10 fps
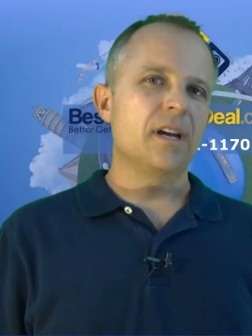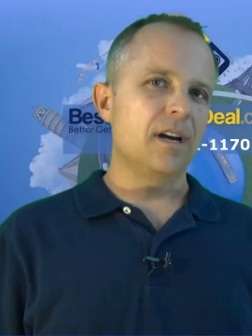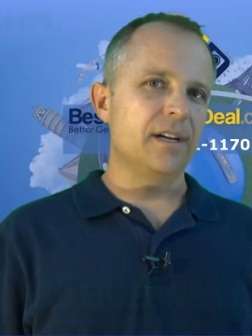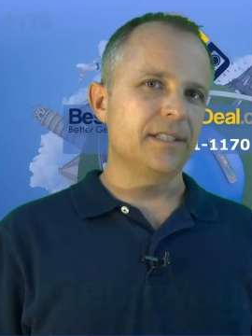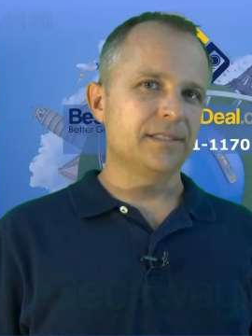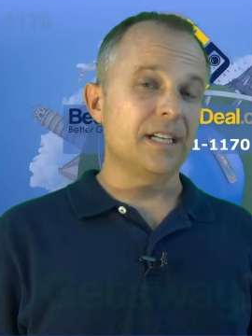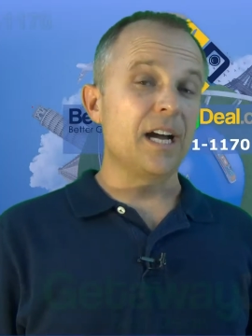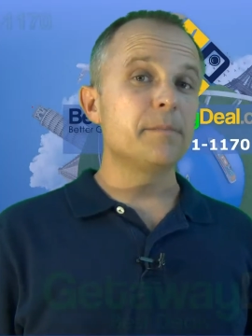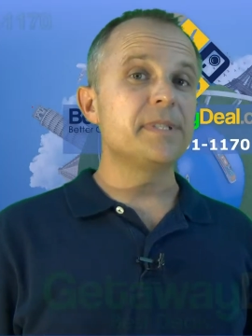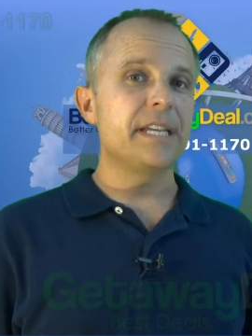Hi,
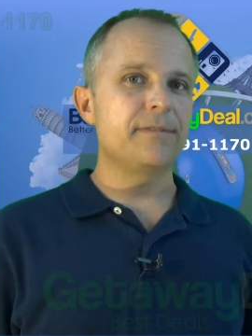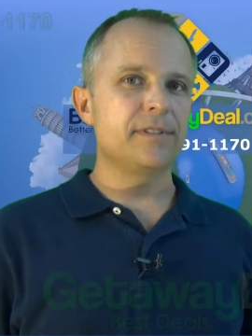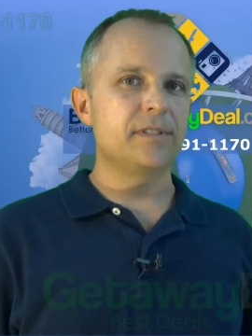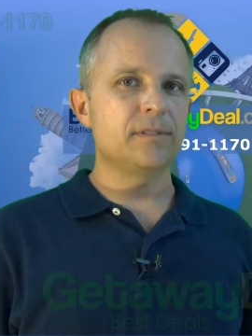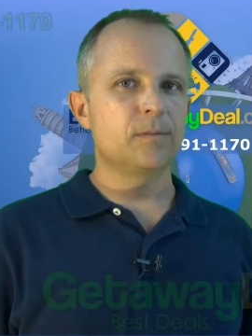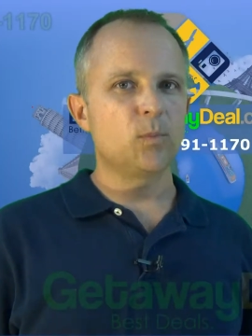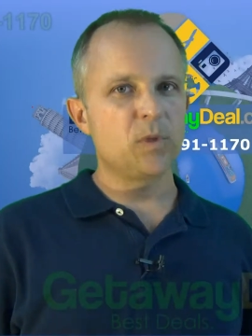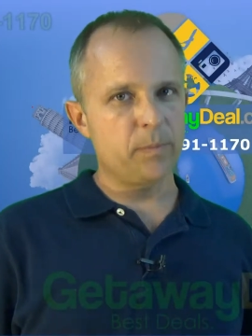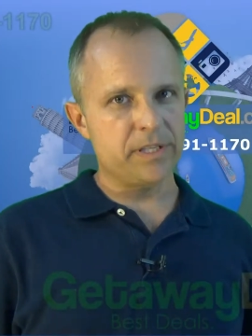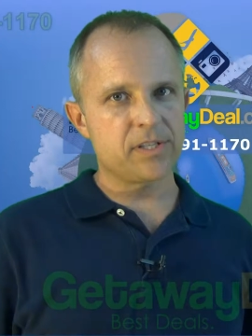I'm David
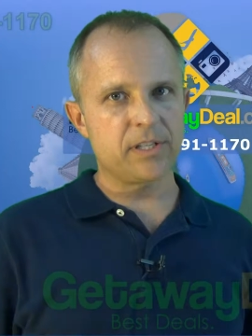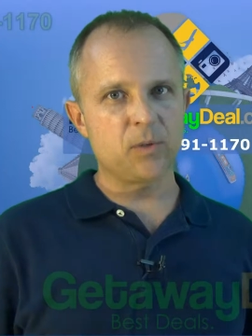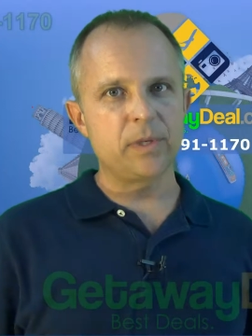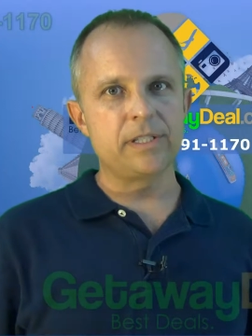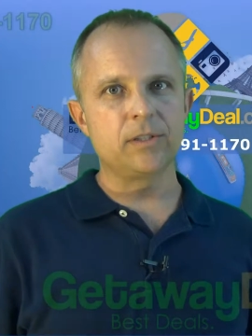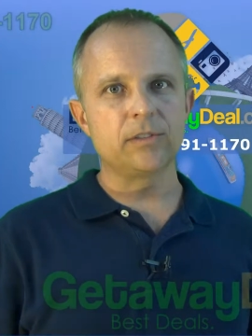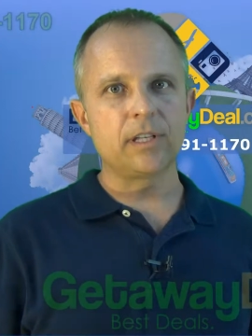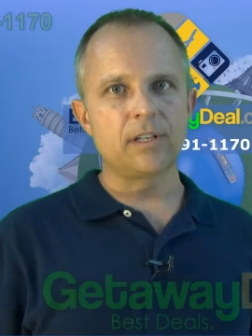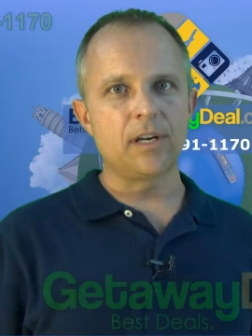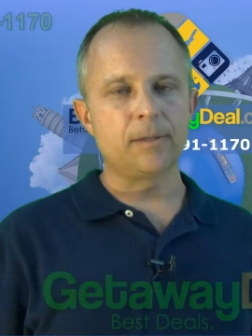with
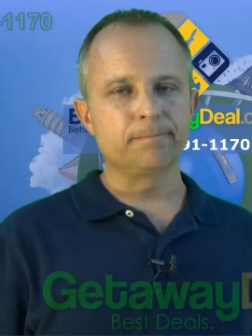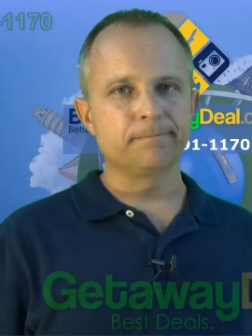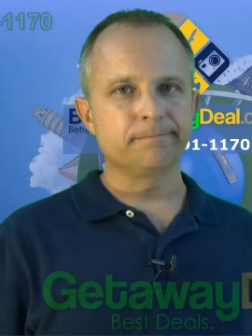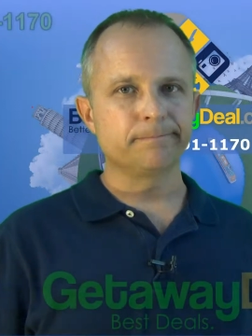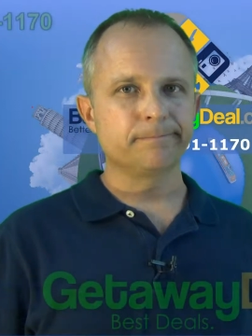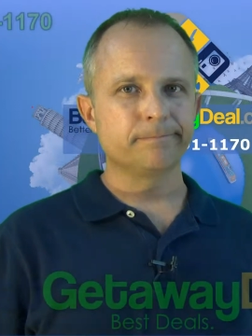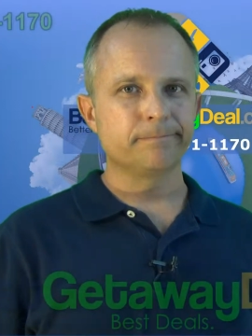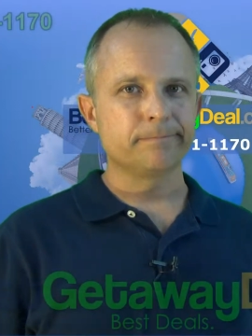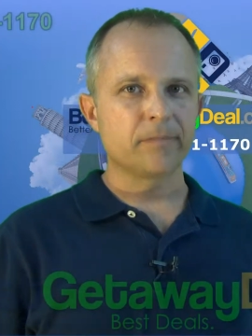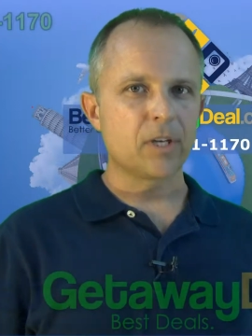
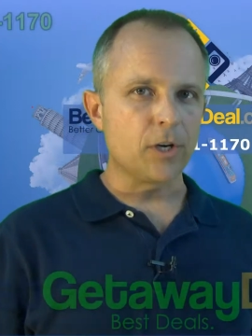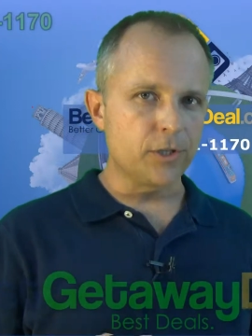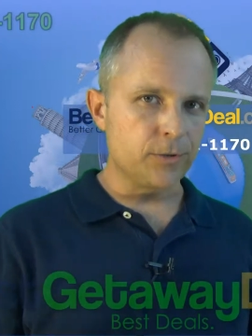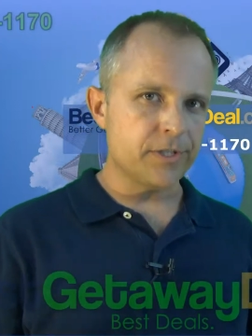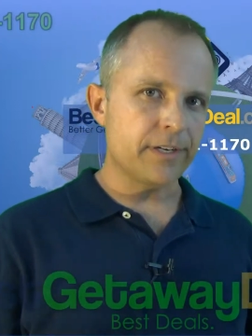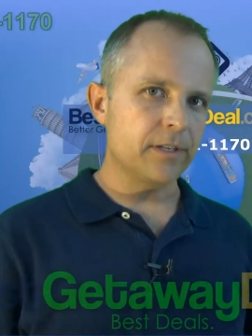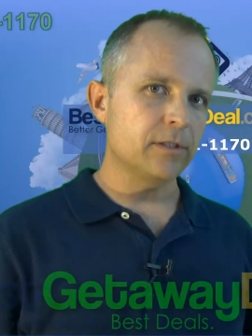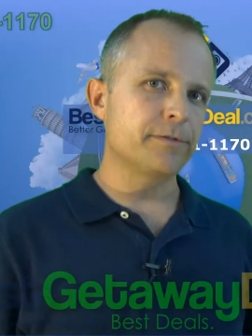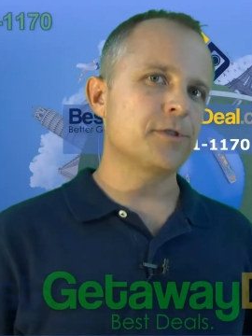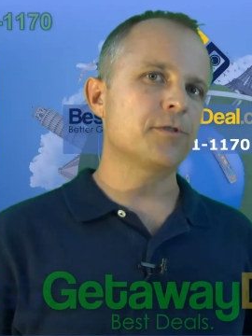BestGetawayDeal.com. Are you
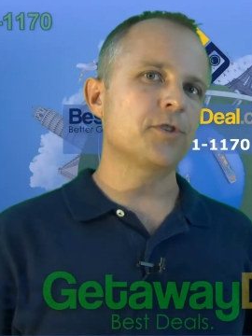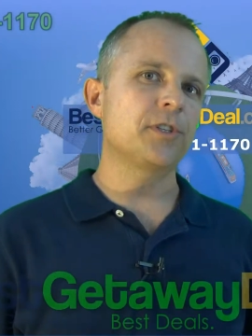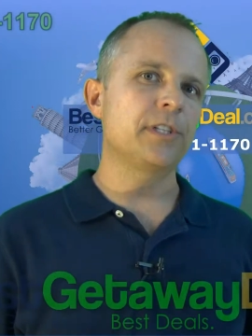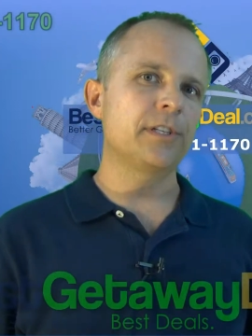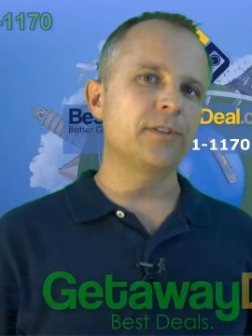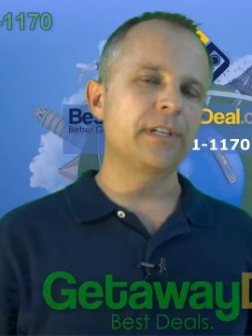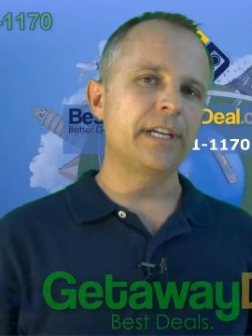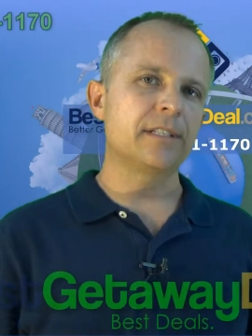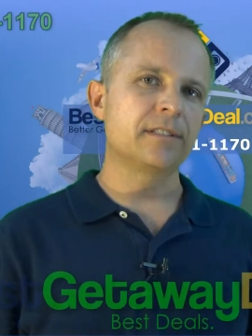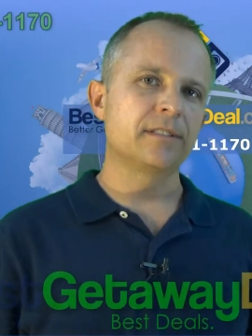tired of searching the
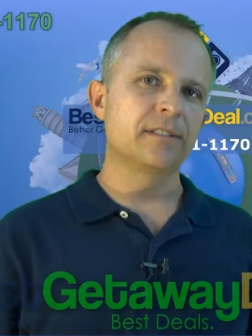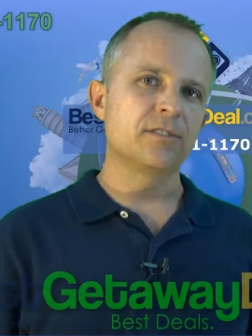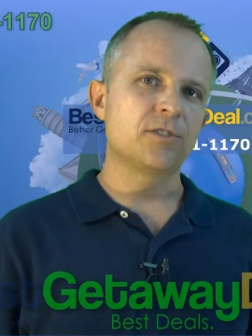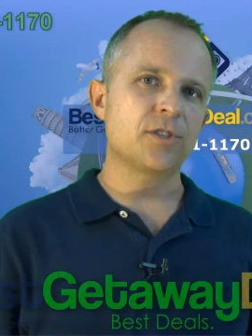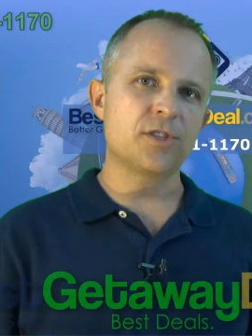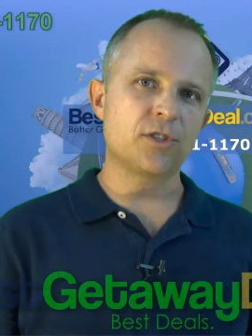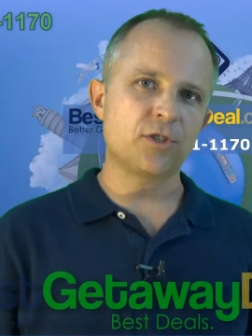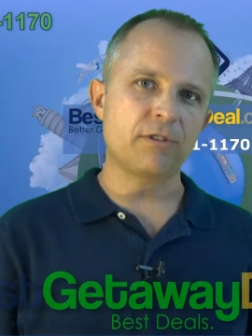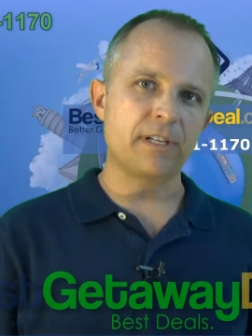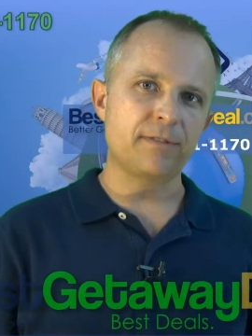internet just to
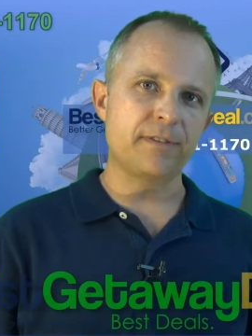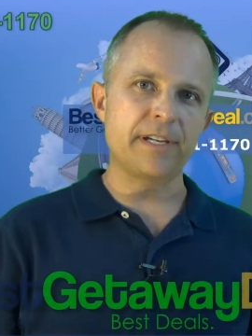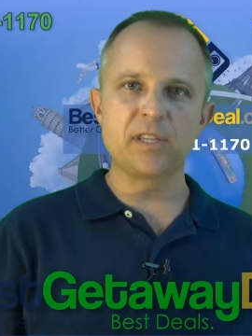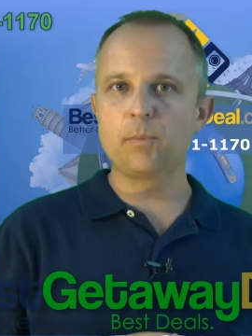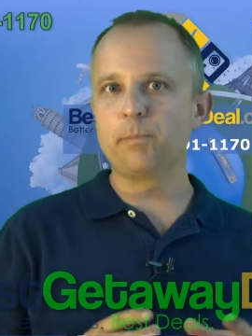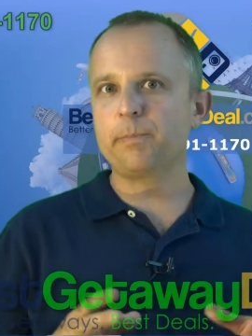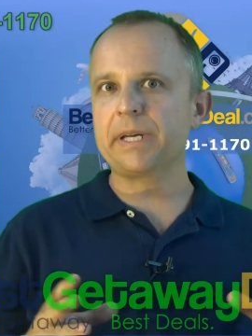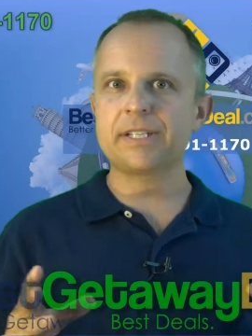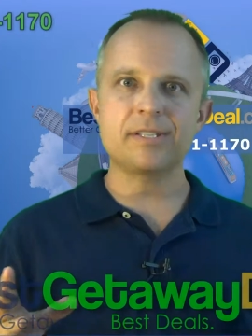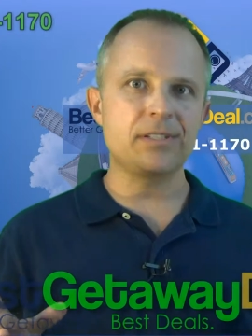try to find the
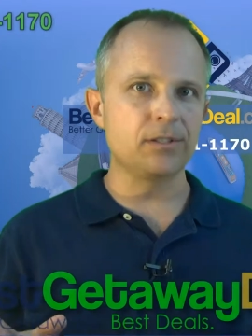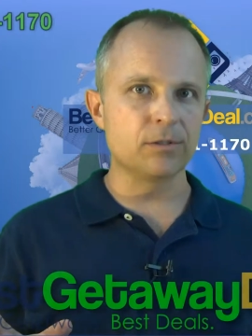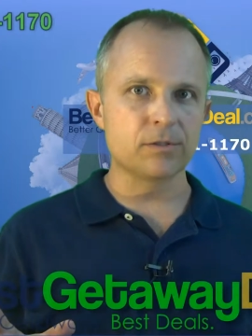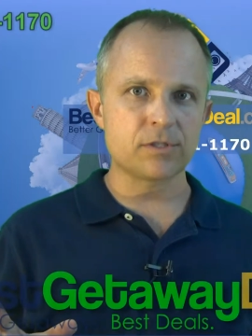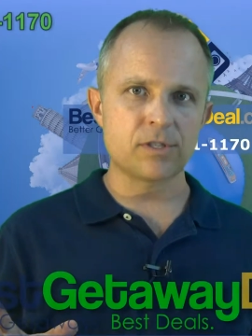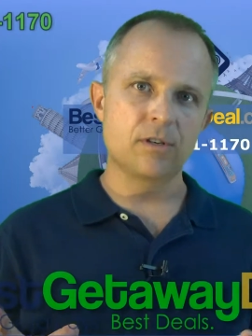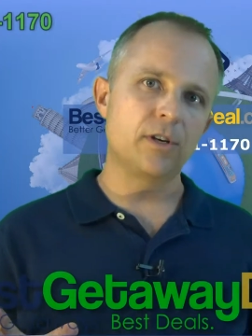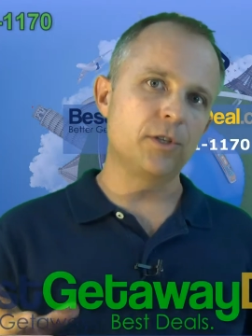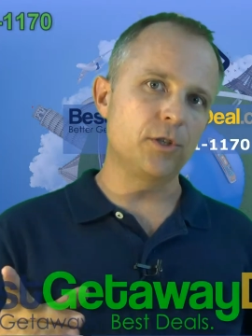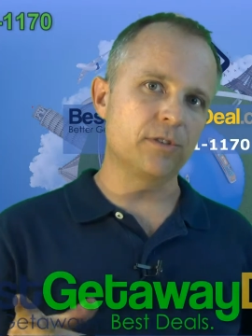best deals
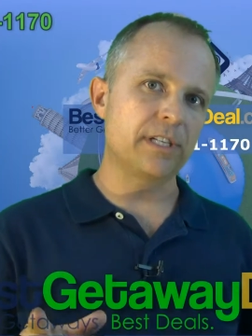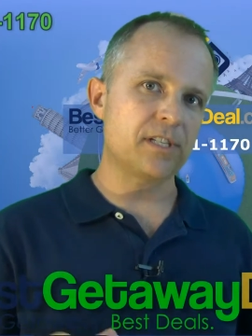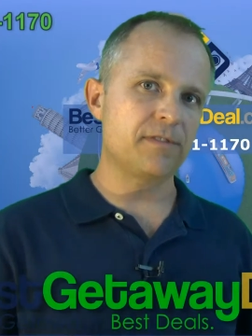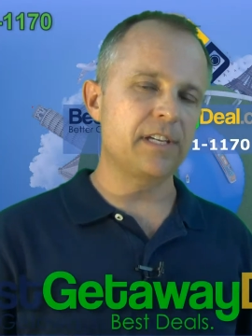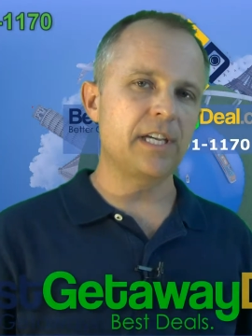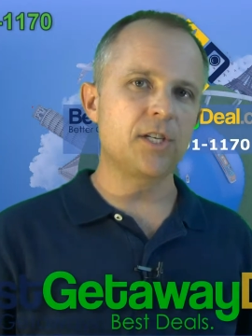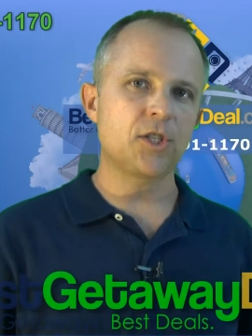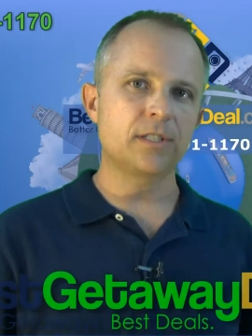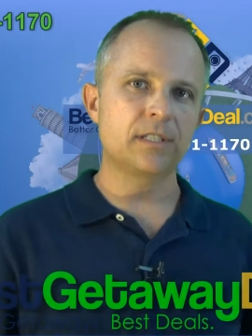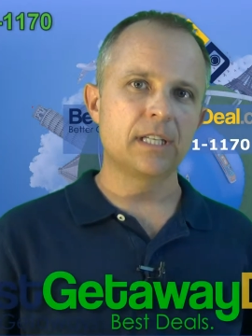on your next
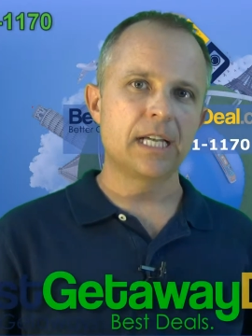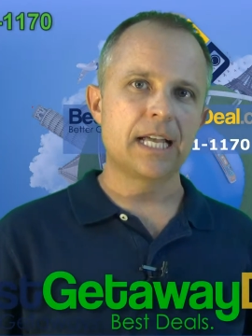vacation?